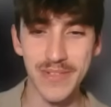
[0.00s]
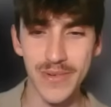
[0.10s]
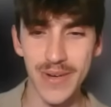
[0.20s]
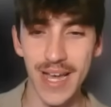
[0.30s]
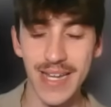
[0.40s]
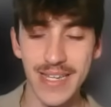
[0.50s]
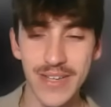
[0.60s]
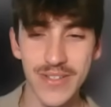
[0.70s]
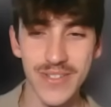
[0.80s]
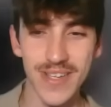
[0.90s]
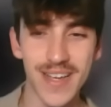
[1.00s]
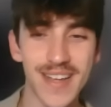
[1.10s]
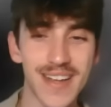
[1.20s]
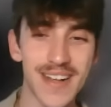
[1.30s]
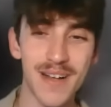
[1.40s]
So
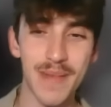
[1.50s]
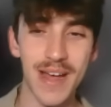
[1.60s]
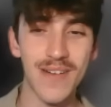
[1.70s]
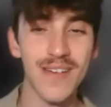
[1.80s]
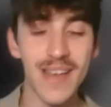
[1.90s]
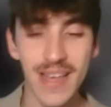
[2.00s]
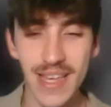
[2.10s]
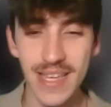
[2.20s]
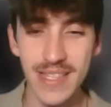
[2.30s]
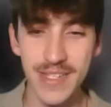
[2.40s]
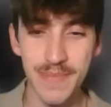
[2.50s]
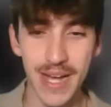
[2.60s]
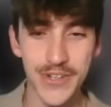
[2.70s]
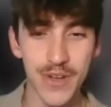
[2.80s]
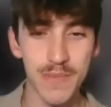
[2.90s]
Ninetales coming out in these
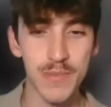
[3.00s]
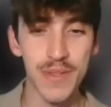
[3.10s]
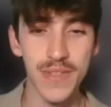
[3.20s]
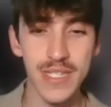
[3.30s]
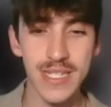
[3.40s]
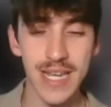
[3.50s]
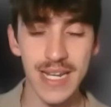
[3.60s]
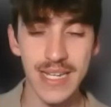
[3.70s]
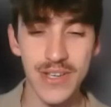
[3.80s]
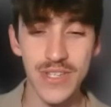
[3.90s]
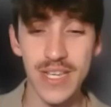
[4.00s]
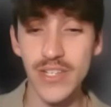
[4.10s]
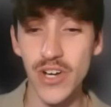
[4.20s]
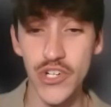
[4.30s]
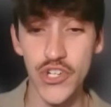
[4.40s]
matchups, but this Ninetales is
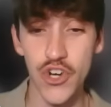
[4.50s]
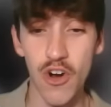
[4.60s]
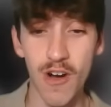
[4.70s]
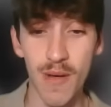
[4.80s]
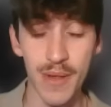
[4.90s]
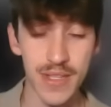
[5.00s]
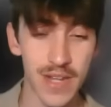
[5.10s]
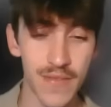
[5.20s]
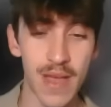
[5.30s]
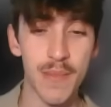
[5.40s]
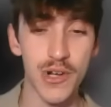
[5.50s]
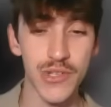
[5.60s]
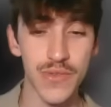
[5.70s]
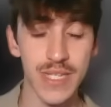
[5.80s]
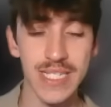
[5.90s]
on Charm instead of Ember.
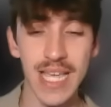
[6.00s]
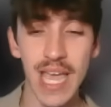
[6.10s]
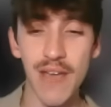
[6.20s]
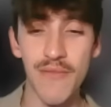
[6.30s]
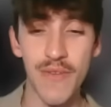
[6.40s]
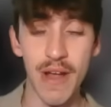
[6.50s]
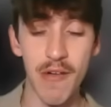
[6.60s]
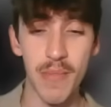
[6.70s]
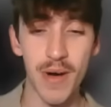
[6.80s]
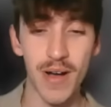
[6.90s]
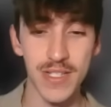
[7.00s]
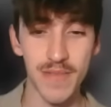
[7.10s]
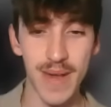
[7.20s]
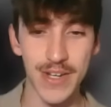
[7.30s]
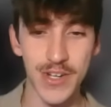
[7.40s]
So this is a very positive
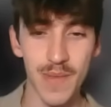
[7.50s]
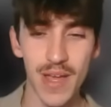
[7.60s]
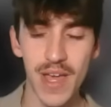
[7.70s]
matchup.